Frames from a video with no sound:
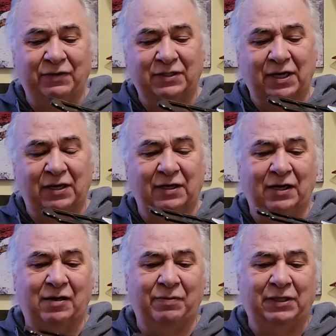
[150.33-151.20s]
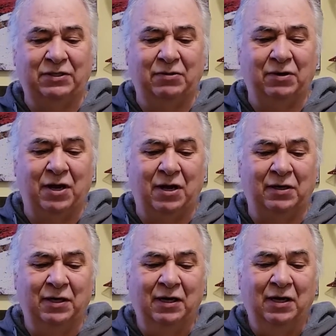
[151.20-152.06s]
It's still a little bit too
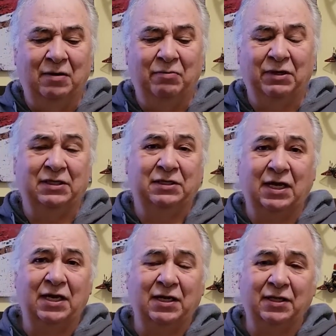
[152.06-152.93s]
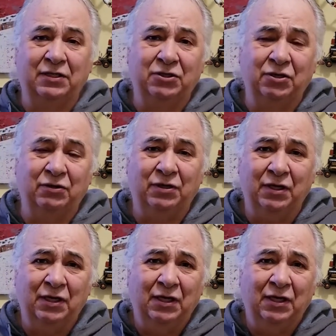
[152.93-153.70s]
long, but to tell you the truth,